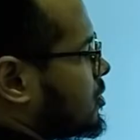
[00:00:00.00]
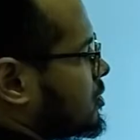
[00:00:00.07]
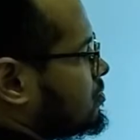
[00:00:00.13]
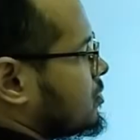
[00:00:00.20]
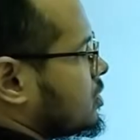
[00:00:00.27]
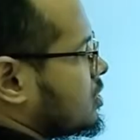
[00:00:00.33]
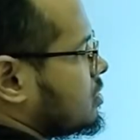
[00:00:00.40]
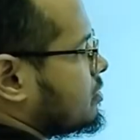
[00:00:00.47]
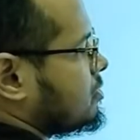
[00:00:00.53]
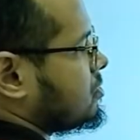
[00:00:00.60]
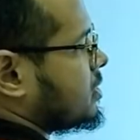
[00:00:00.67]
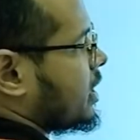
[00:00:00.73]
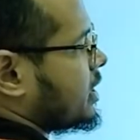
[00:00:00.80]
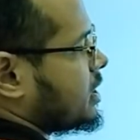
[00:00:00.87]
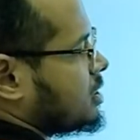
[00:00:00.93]
perpendicular we will
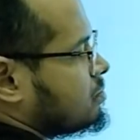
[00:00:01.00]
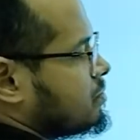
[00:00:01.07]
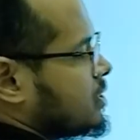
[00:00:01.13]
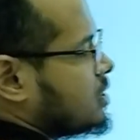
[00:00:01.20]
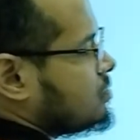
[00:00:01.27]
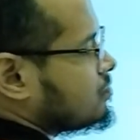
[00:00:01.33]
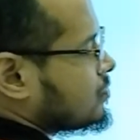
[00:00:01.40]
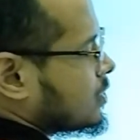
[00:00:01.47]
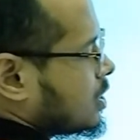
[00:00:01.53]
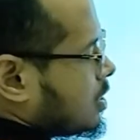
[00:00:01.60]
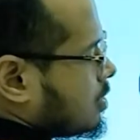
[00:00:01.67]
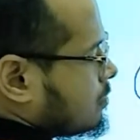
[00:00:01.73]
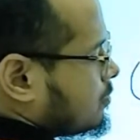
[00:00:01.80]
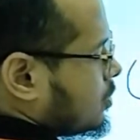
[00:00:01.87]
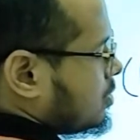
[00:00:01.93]
be writing B,
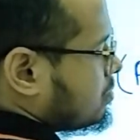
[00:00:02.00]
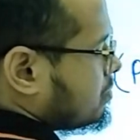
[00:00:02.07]
for